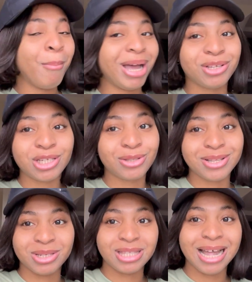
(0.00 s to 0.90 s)
But I just
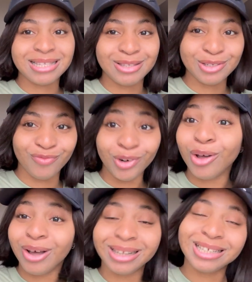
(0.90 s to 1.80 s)
thought to start this
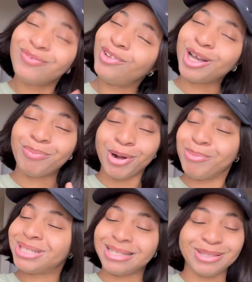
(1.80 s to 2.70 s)
vlog. This vlog
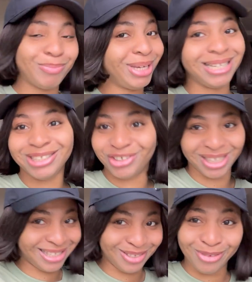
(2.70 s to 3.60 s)
promises to be an
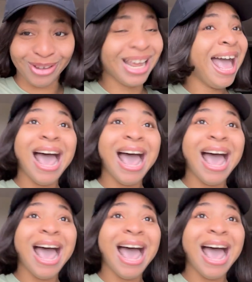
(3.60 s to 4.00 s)
interesting one.